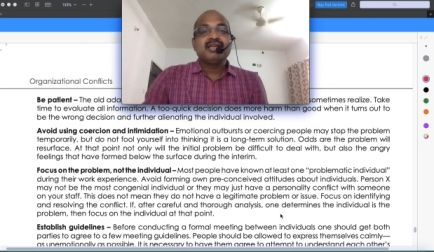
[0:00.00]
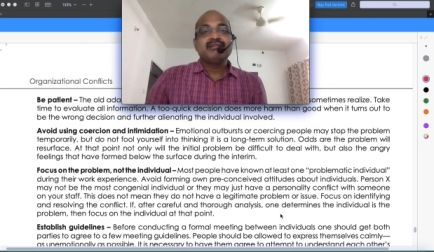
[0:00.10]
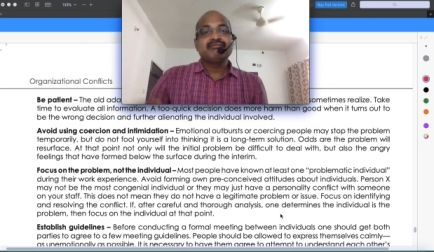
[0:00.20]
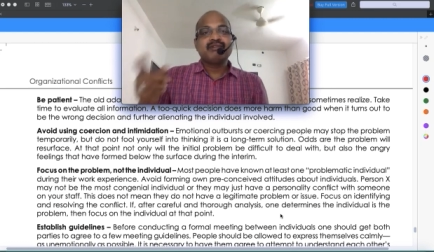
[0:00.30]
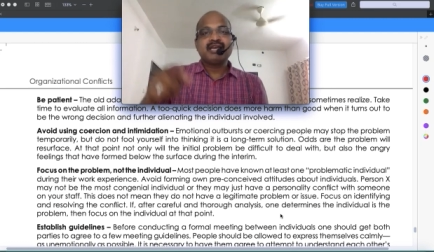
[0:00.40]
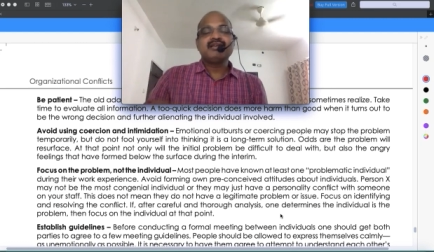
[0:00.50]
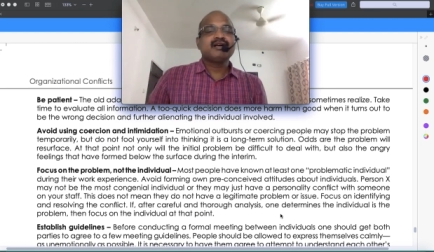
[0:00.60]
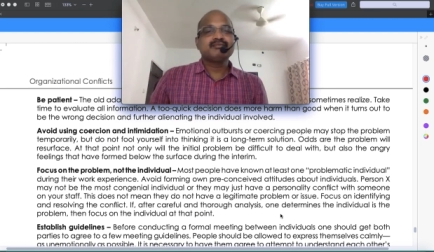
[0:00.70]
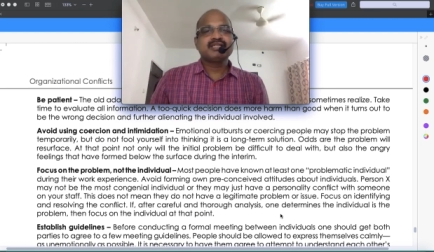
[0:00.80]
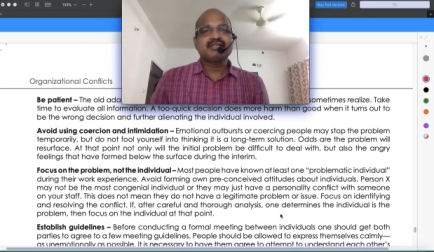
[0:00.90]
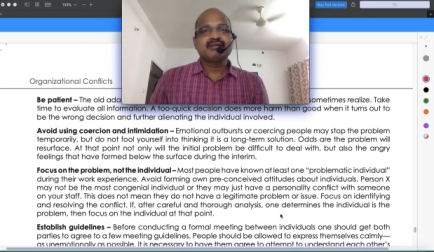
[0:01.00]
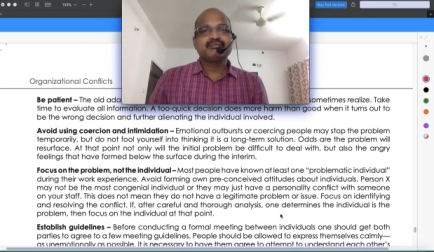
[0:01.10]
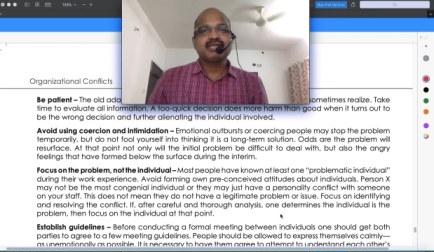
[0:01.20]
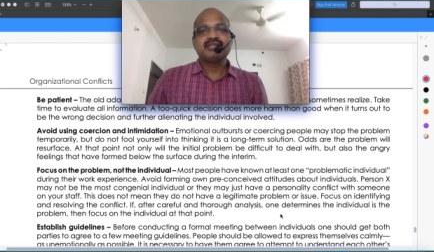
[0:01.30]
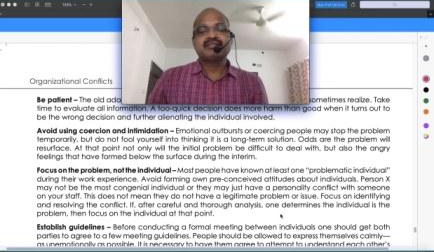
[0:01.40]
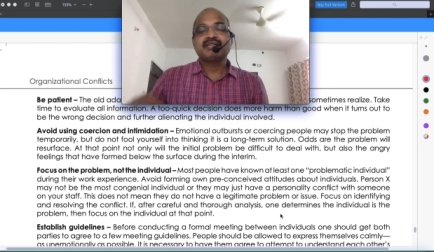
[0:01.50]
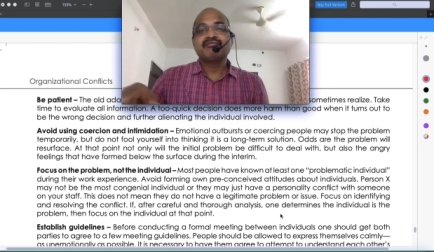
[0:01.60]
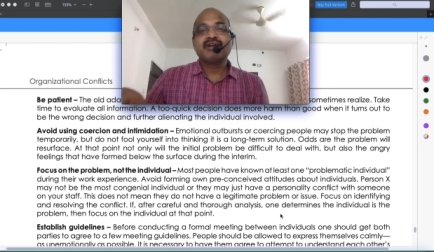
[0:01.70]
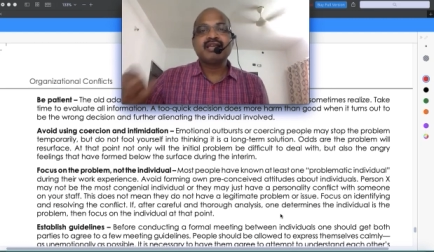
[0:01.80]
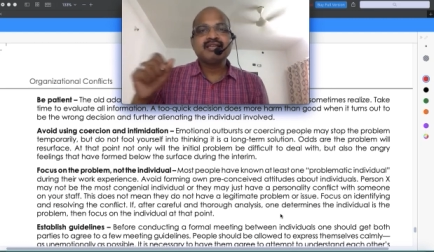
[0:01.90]
if Y comes and complains and
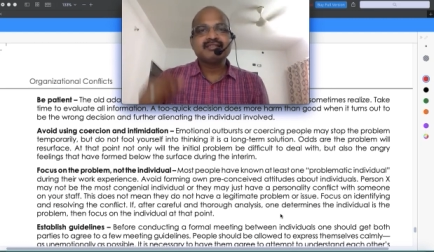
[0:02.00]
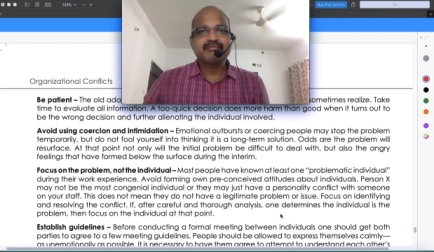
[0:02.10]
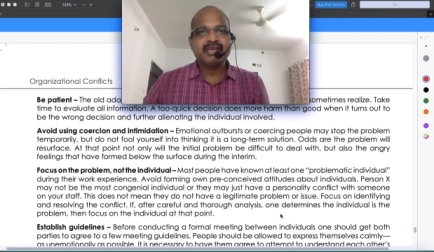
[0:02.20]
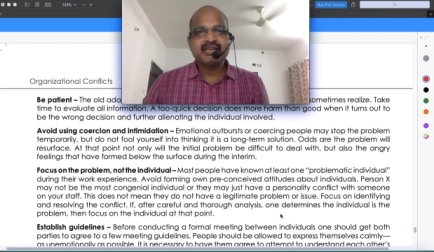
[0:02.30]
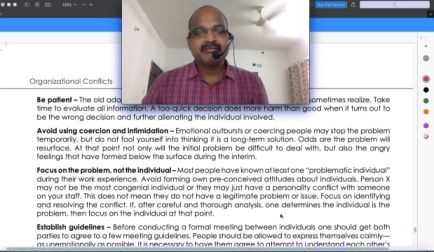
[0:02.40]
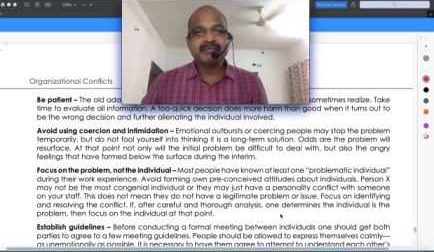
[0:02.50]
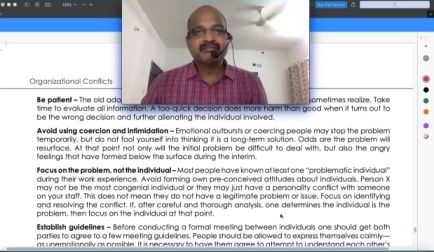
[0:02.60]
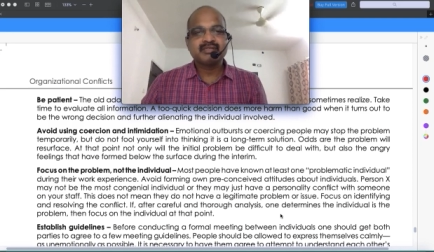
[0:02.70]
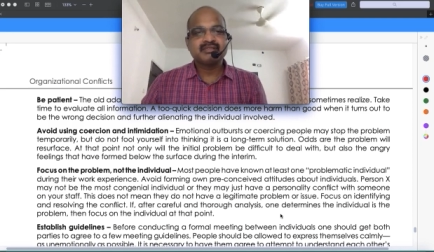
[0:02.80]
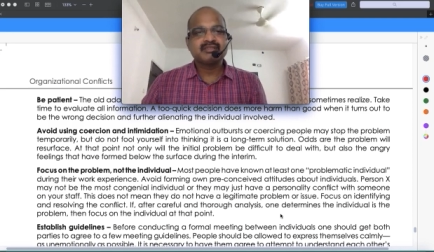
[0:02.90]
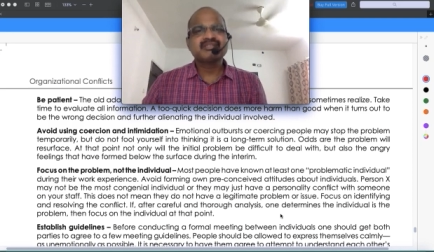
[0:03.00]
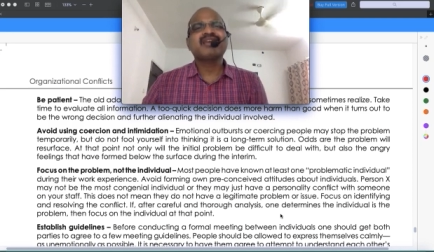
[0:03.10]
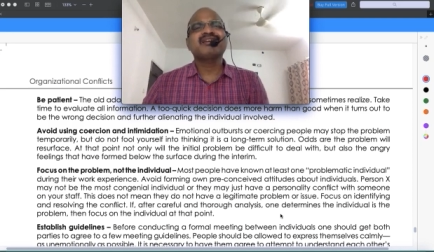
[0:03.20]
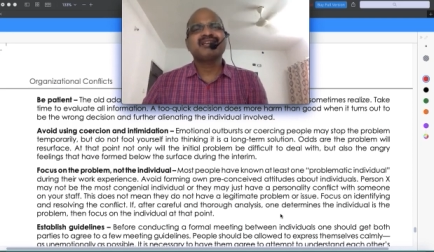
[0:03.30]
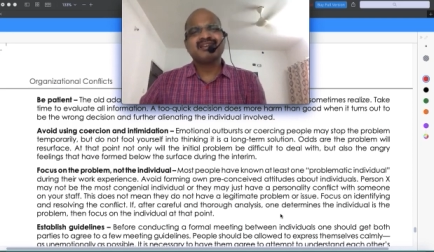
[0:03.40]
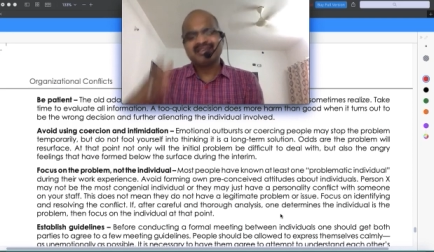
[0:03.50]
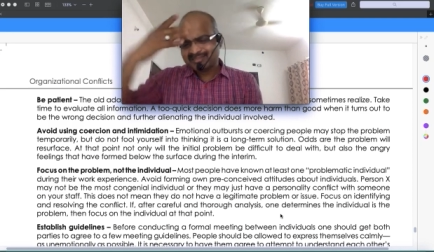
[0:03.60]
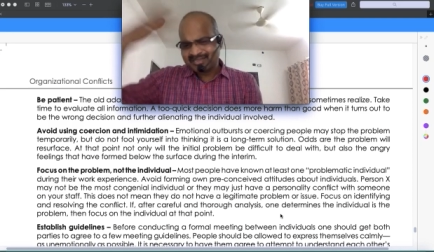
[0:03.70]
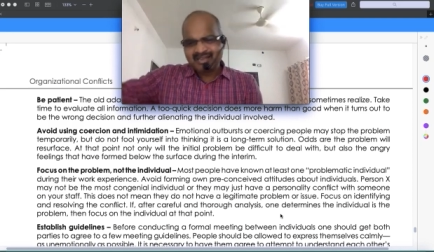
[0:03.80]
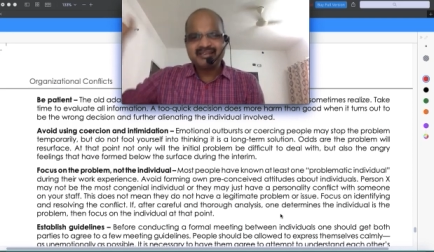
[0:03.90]
Y is a male member, so say, eh,
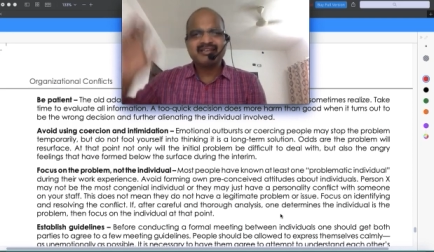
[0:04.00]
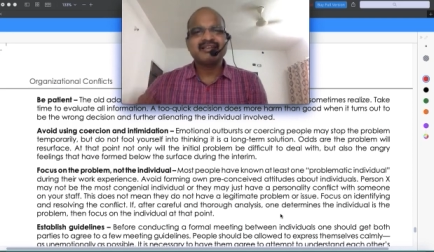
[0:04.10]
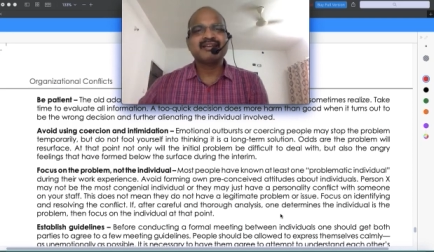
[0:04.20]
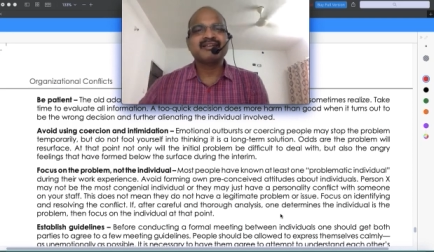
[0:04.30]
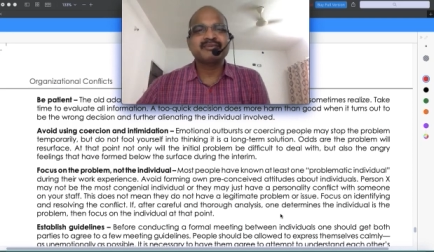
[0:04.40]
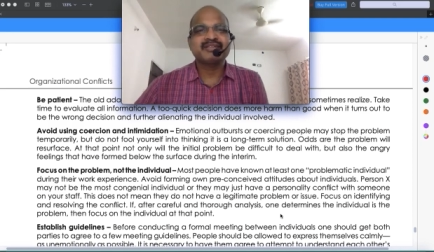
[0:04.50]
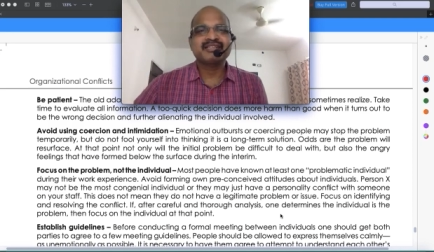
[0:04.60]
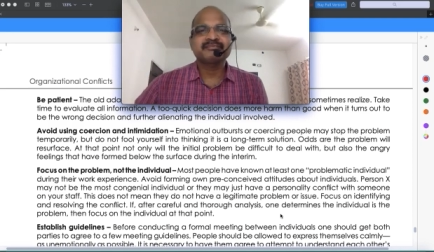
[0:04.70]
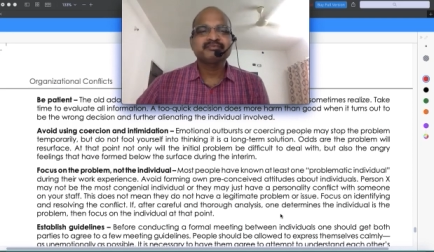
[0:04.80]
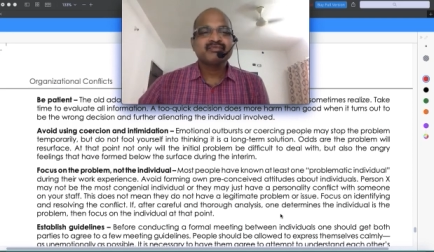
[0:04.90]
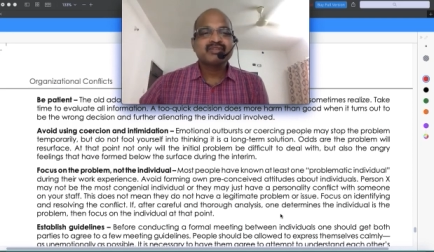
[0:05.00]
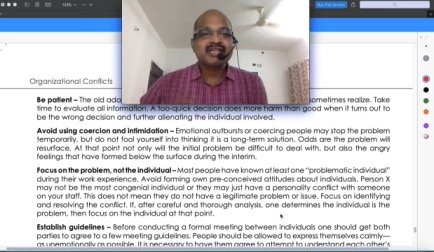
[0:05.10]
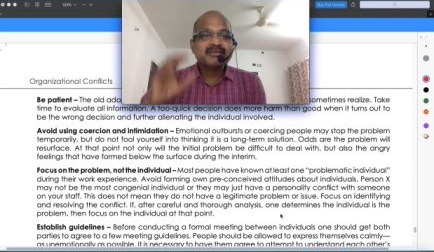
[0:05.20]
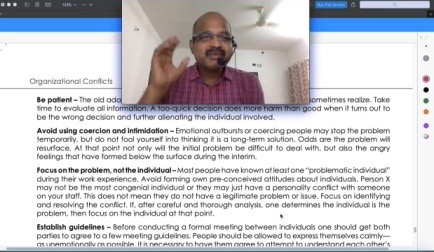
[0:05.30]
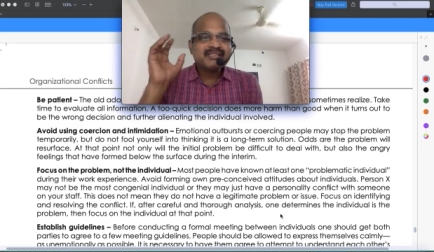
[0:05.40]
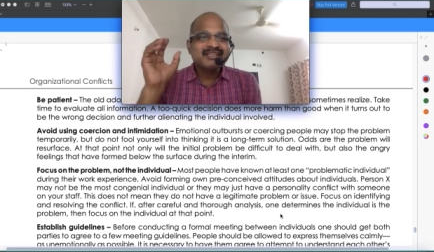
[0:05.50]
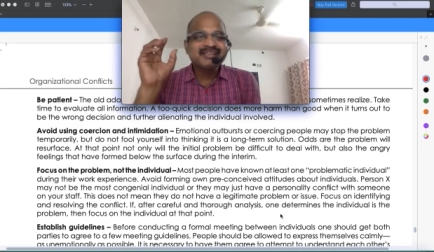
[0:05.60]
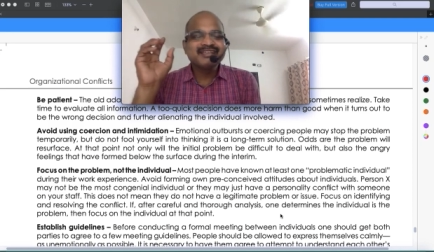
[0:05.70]
chal idiot. that means